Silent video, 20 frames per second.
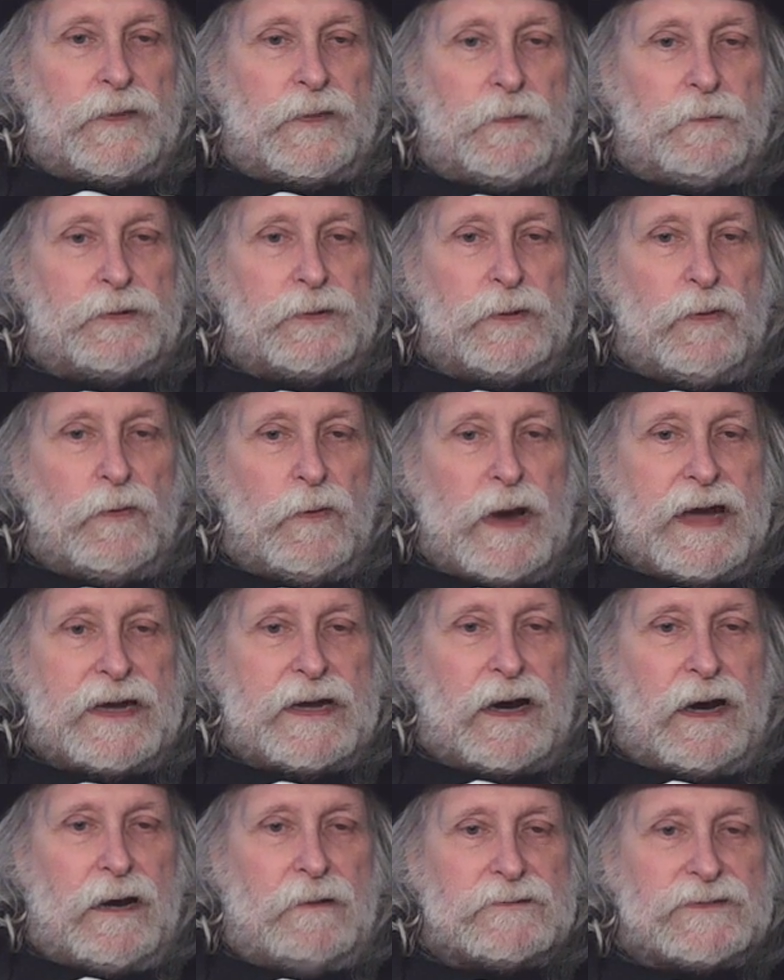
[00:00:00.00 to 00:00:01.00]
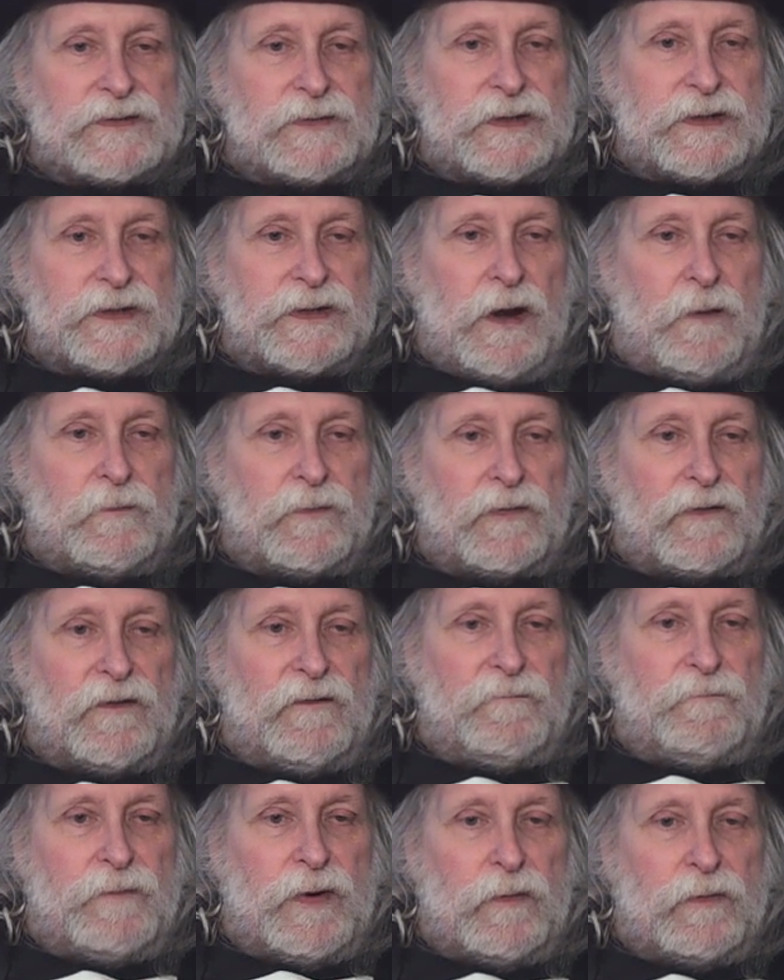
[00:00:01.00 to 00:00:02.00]
The Blu-ray comes with a
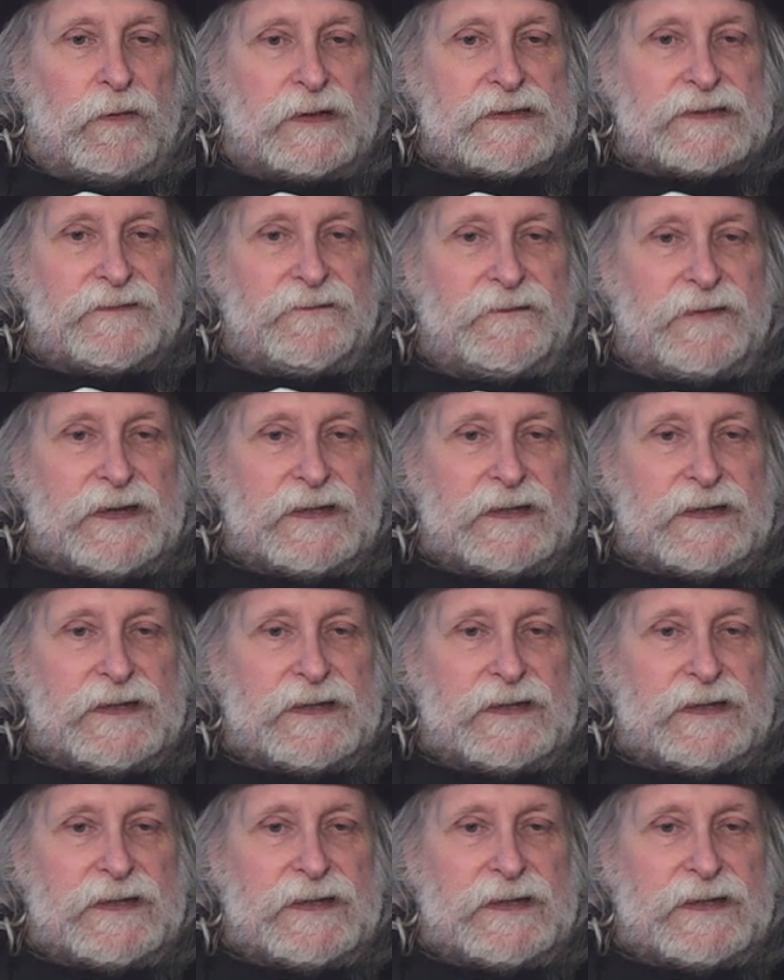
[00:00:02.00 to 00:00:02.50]
number of bonus